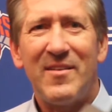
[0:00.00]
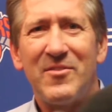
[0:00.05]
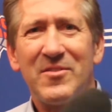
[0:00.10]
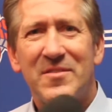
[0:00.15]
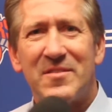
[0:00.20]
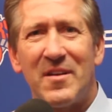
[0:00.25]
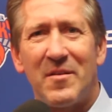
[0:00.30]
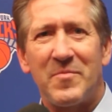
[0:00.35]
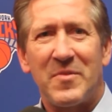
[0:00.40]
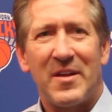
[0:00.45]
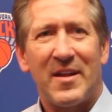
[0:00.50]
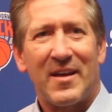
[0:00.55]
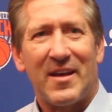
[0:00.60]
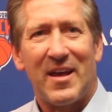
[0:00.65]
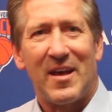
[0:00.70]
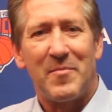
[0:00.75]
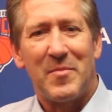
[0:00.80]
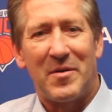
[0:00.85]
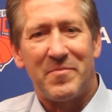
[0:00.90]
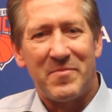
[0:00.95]
It was something that
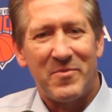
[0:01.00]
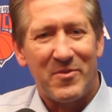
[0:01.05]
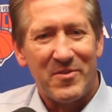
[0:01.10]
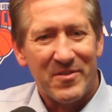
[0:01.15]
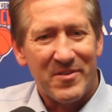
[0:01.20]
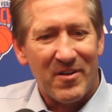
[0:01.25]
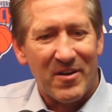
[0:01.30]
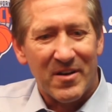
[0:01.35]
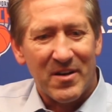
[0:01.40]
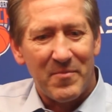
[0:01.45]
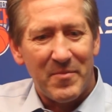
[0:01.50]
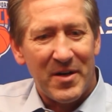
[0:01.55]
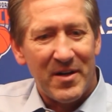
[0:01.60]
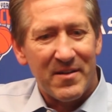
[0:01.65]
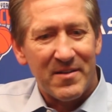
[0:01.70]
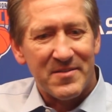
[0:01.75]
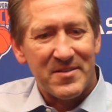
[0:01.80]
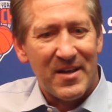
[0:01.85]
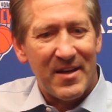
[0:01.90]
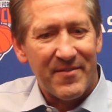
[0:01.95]
came up we were talking
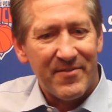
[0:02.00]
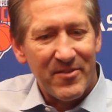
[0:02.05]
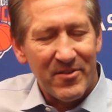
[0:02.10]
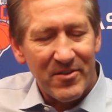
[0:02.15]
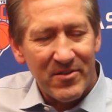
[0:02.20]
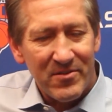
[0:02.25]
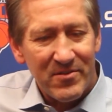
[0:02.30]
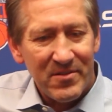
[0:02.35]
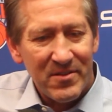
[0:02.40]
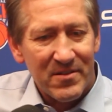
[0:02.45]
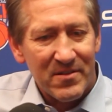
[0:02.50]
about this afternoon,